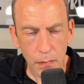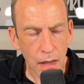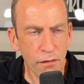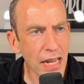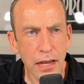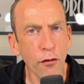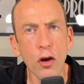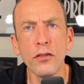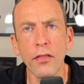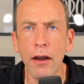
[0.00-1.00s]
In fact, I've
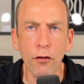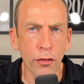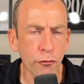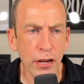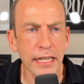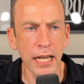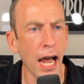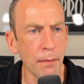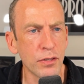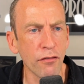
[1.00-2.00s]
heard that there are three
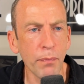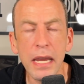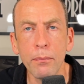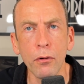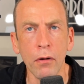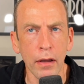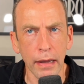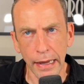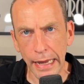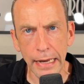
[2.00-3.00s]
types of people
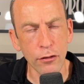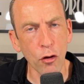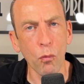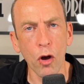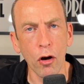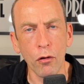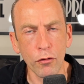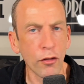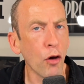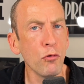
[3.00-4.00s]
in the world
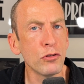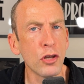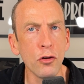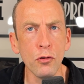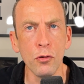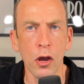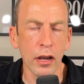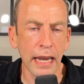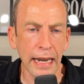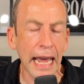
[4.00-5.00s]
those who
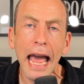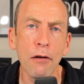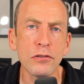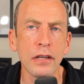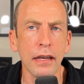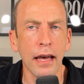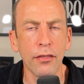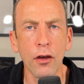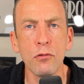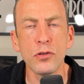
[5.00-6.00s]
can count and
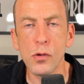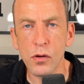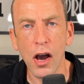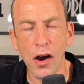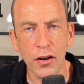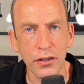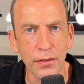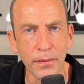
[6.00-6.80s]
those who can't.